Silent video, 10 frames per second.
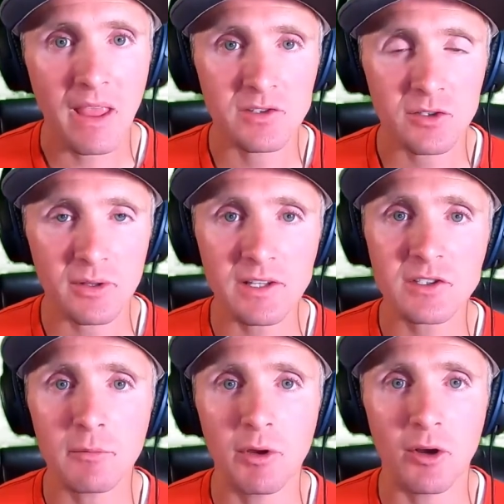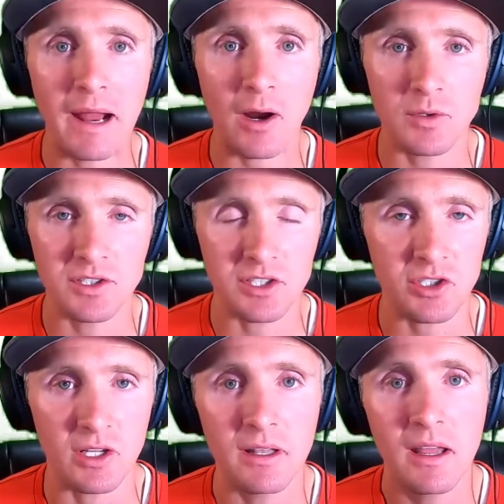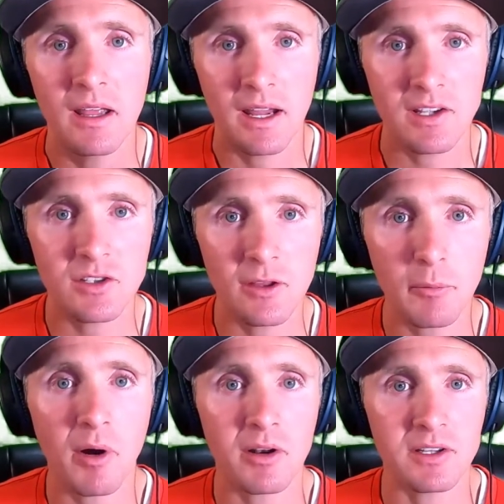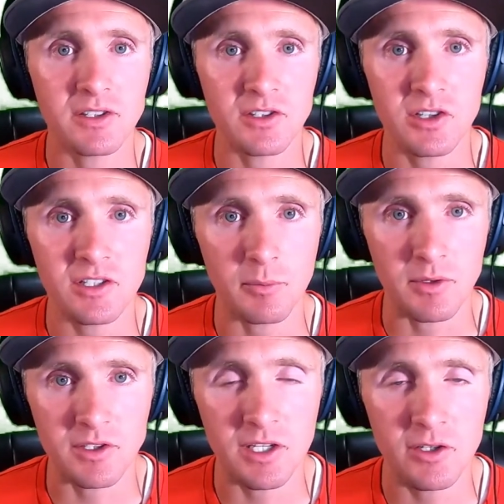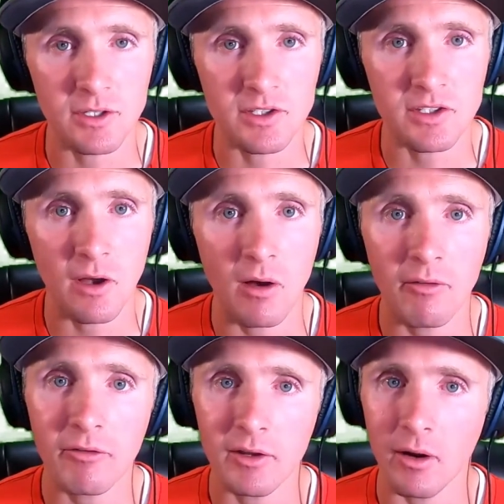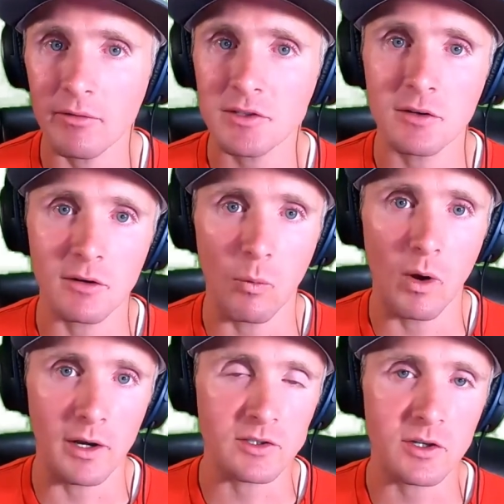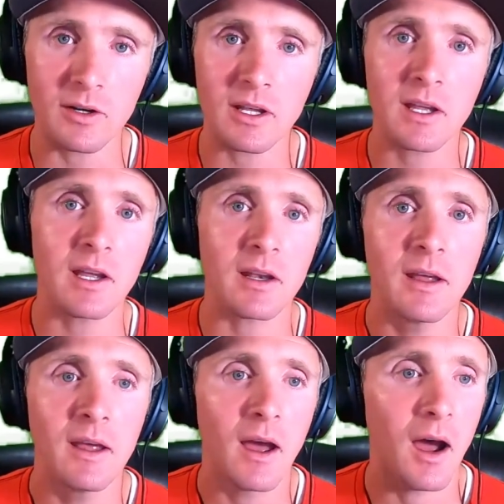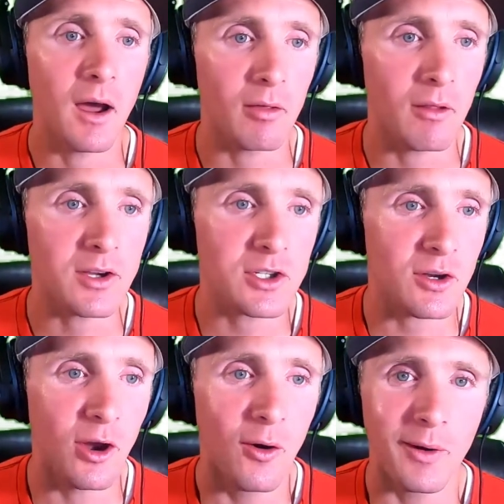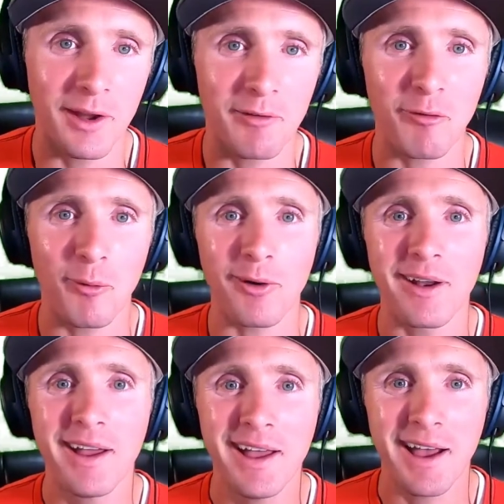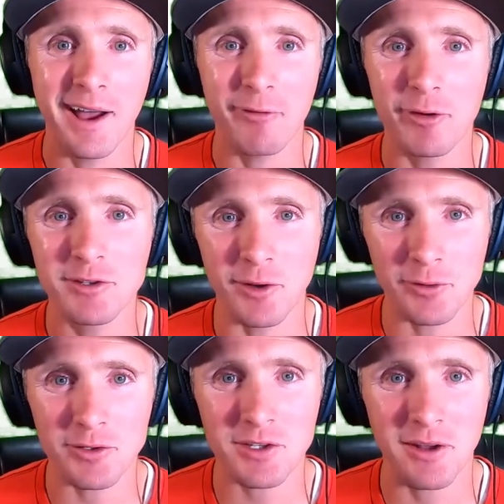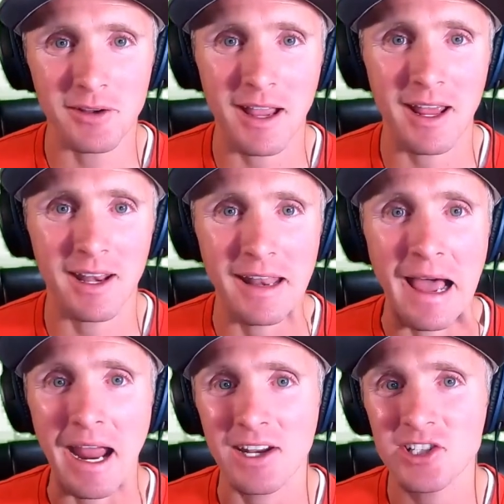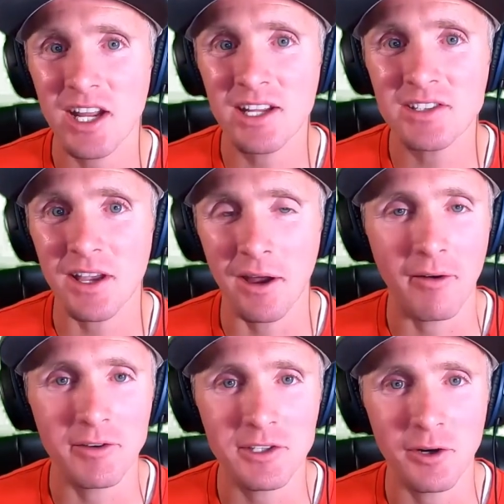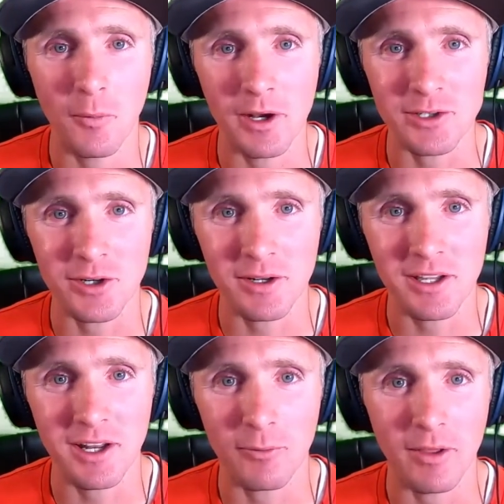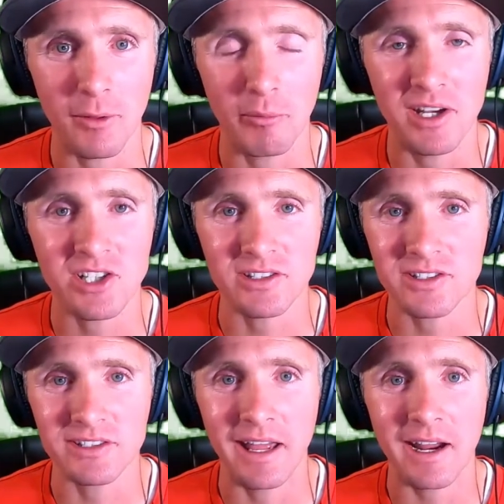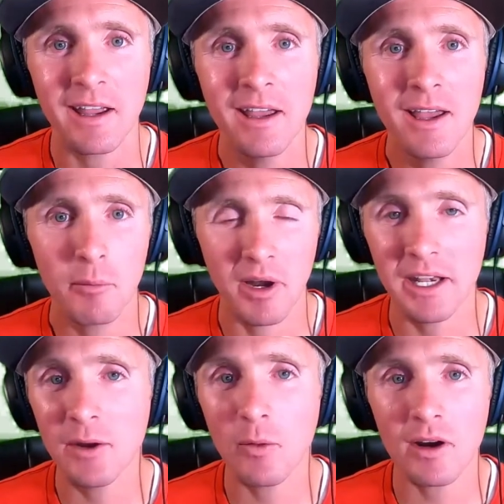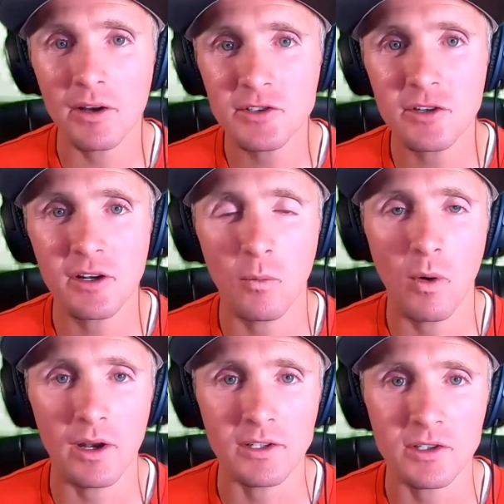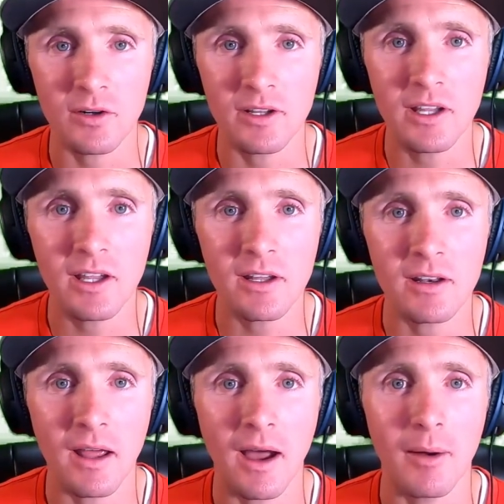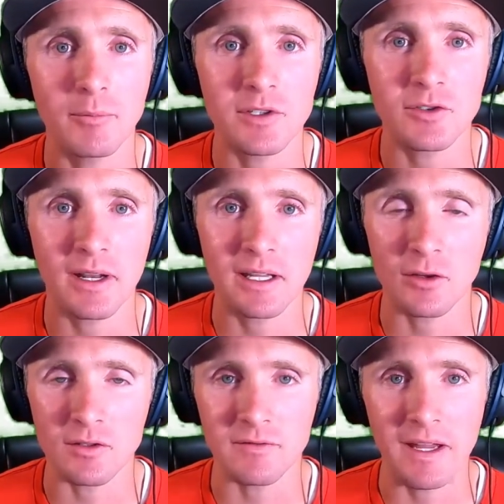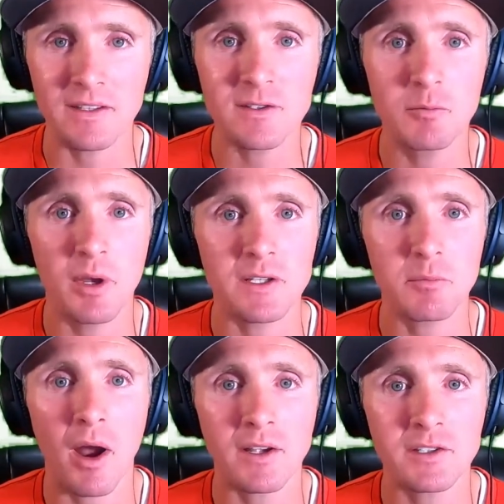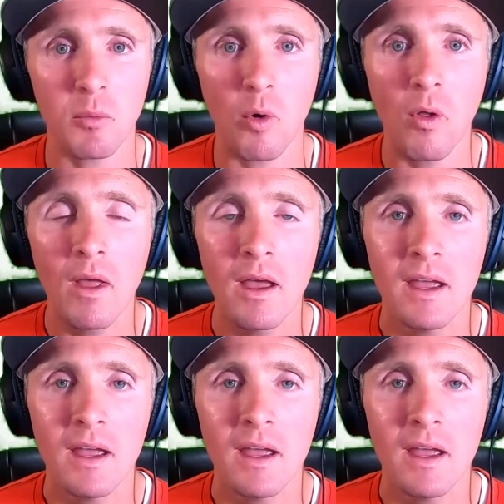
And so that's going to be your acquisition. I guess the other part of this is just the procedure itself. Obviously you're going to want a tourniquet unless you're going for, if you're using ultrasound-guided IJs, obviously you don't want a tourniquet around the patient's neck. But anywhere else you're going to want a tourniquet to try and get those veins as big as possible.